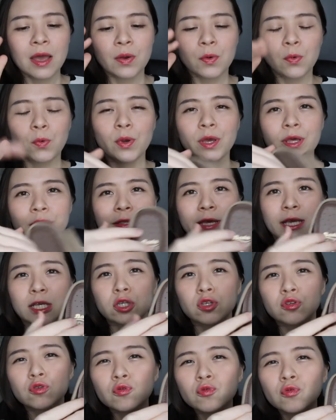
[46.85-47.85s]
with like
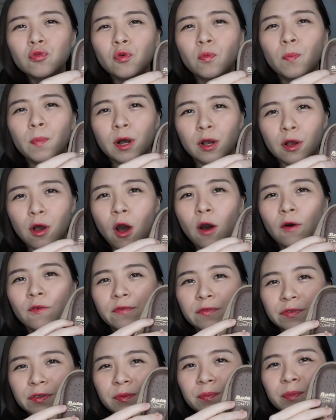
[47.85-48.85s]
super
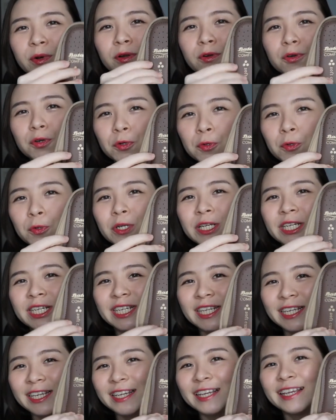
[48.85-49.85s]
comfortable
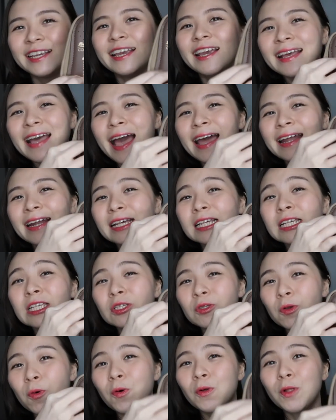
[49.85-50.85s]
cushy kind of
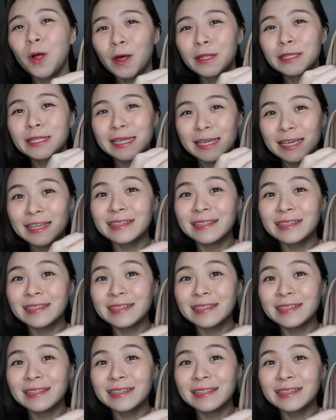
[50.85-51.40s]
sole on the